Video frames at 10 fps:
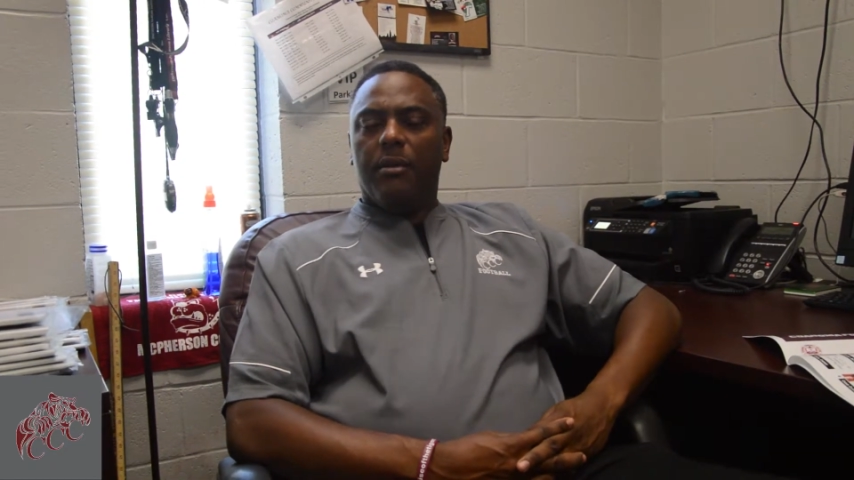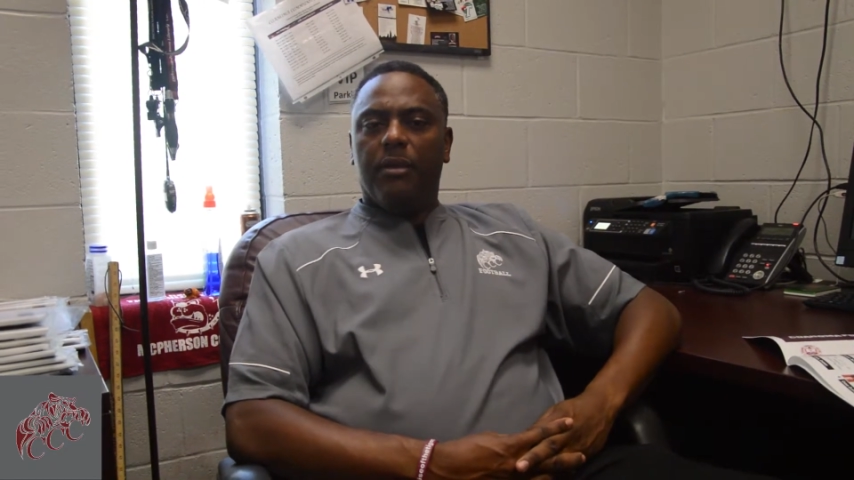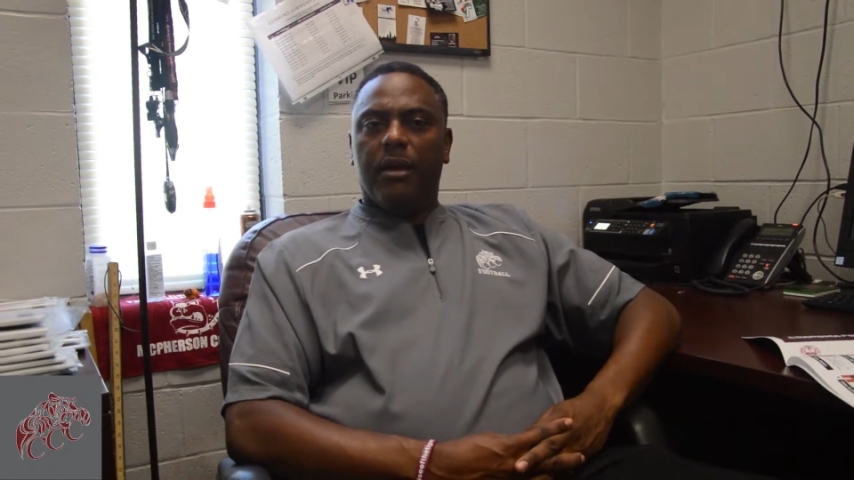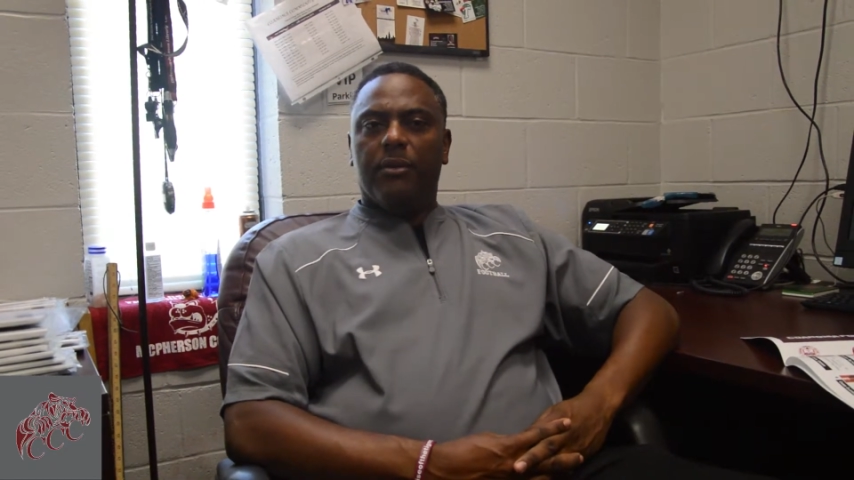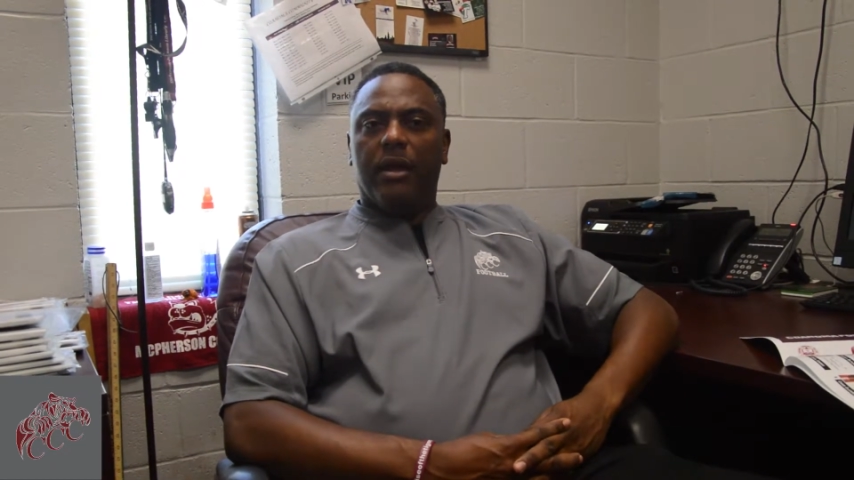
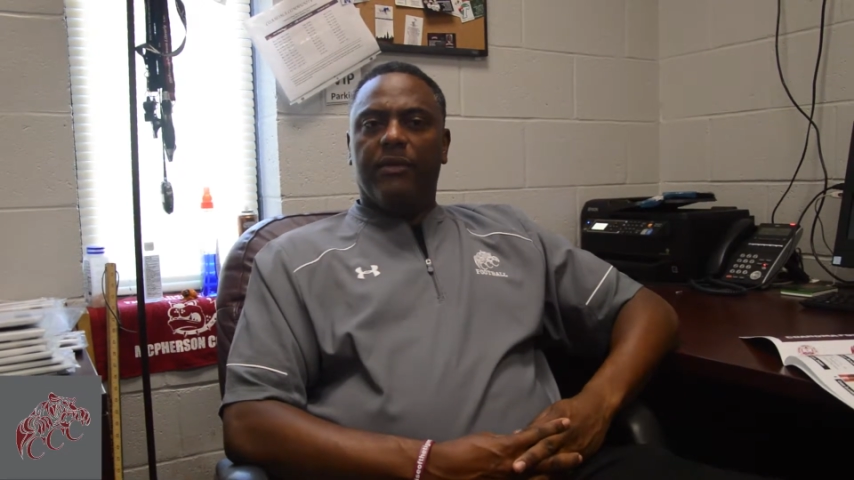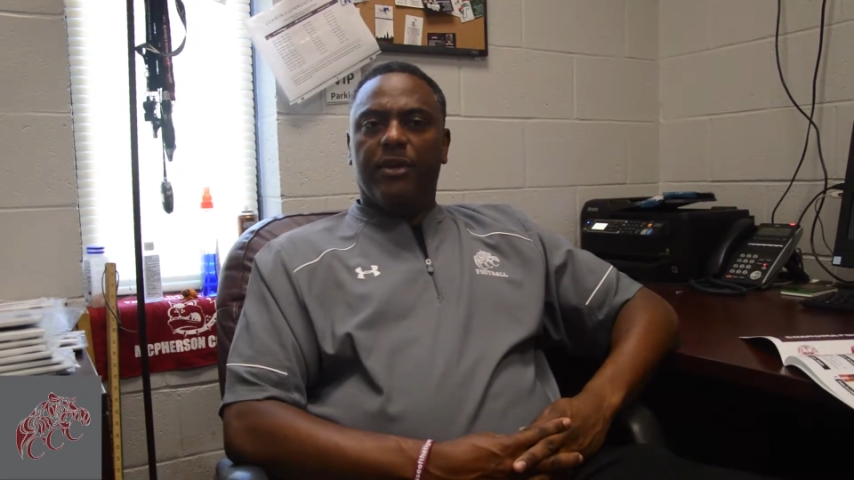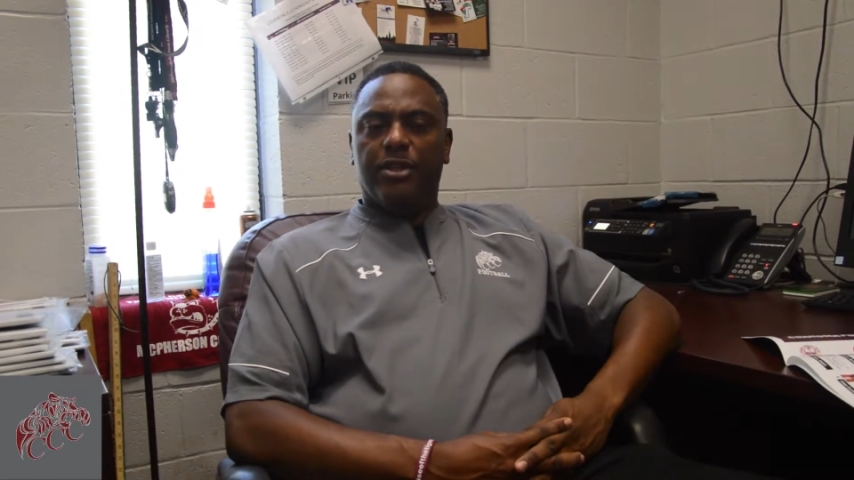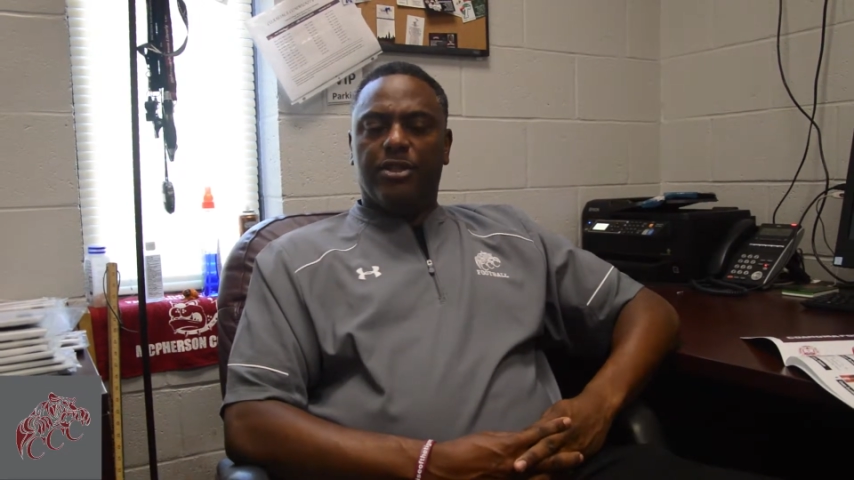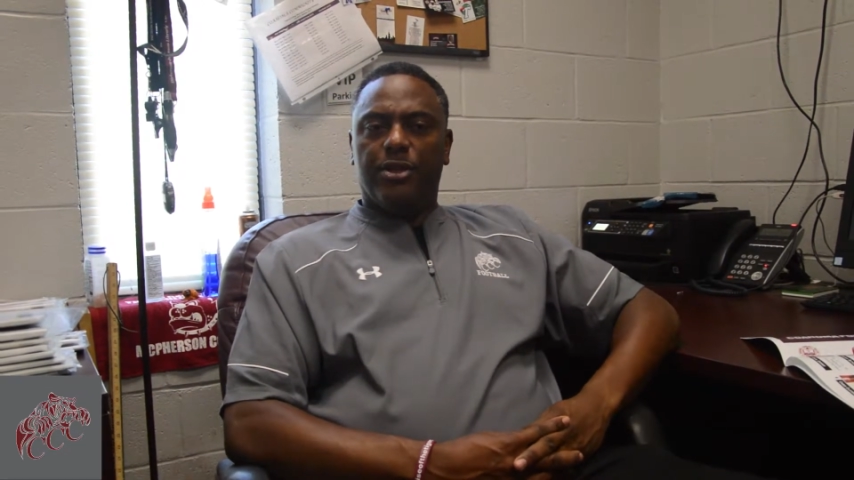But wherever
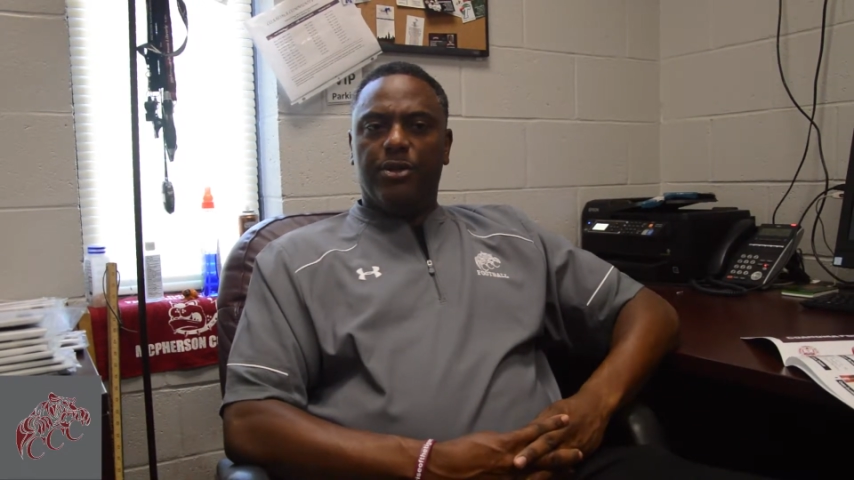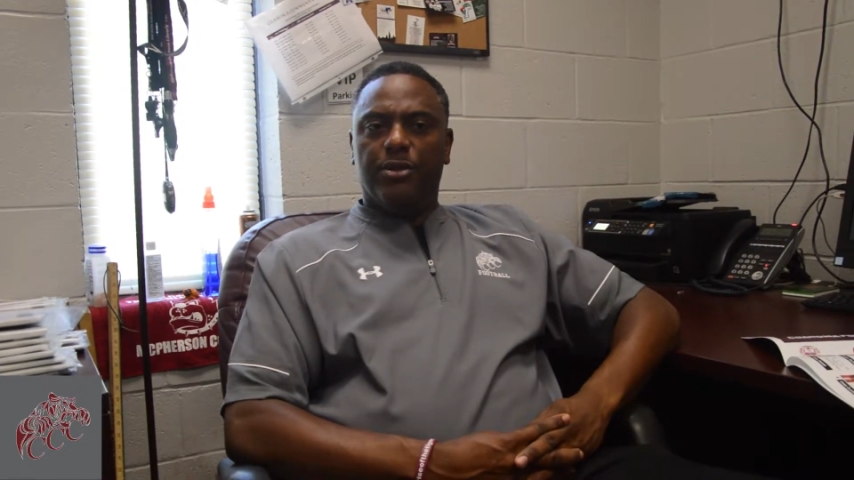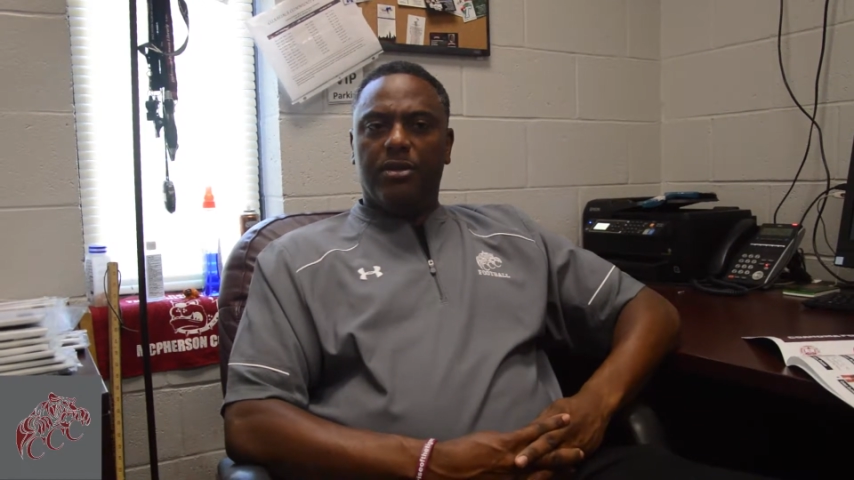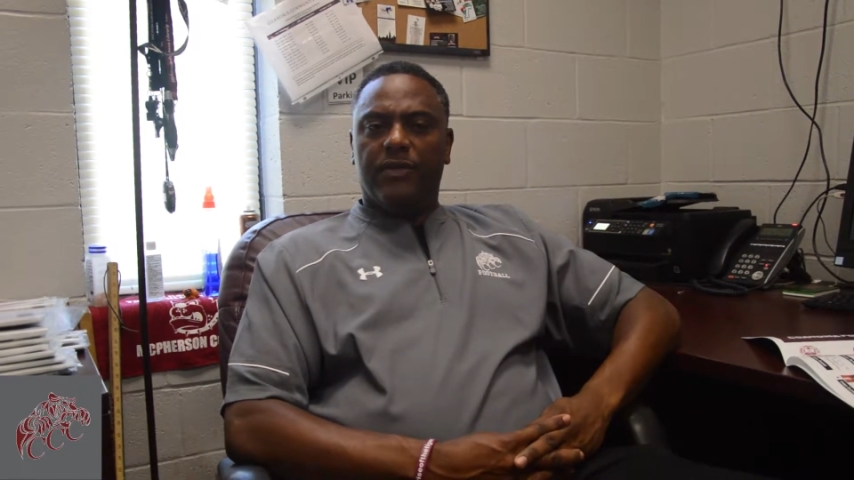he chooses,